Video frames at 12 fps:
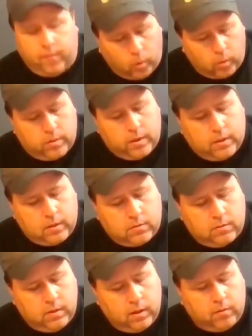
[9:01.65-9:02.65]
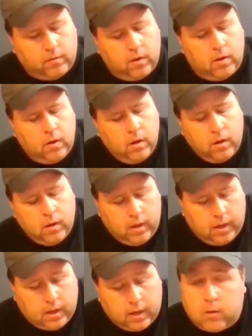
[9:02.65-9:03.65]
4th at the Silver
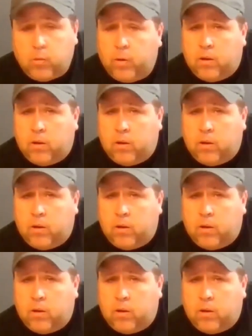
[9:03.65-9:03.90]
in a